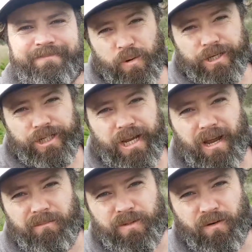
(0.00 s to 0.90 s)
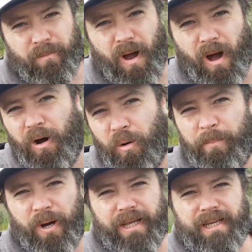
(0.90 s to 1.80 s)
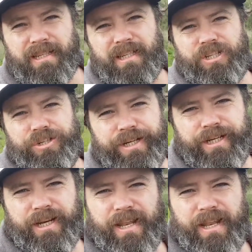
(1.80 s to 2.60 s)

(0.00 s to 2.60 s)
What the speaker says: This question comes from Whole Body Conditioning,